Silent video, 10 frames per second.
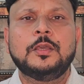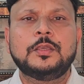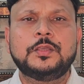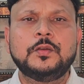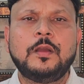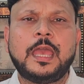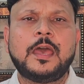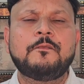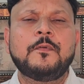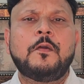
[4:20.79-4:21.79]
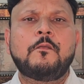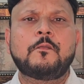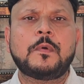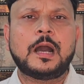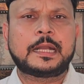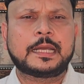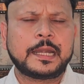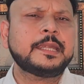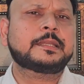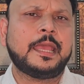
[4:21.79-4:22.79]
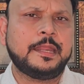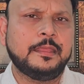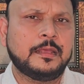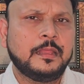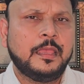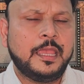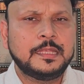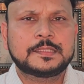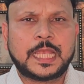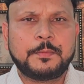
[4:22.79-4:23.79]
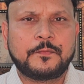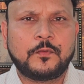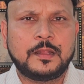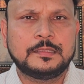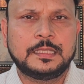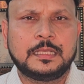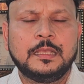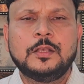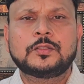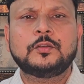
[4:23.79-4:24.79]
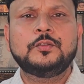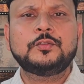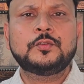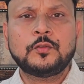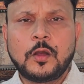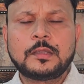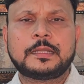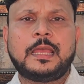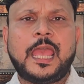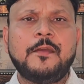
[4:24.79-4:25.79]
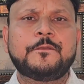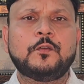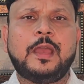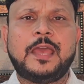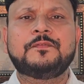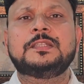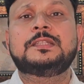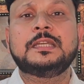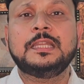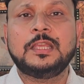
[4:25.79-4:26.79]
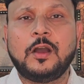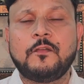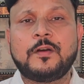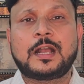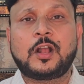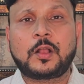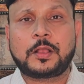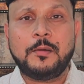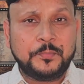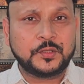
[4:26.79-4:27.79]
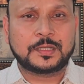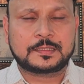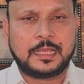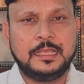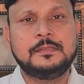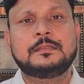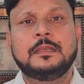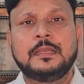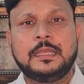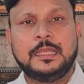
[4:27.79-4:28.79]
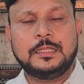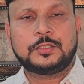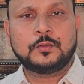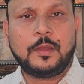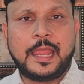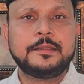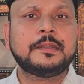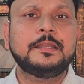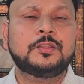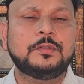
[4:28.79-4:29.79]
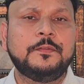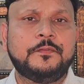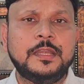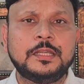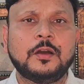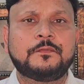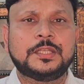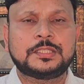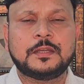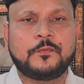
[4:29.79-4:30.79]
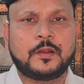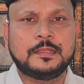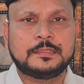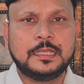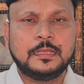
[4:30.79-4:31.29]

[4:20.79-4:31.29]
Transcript: You have a great career in cyber forensic. So you do not have to have the degree of a computer science to enter into the field of digital forensic.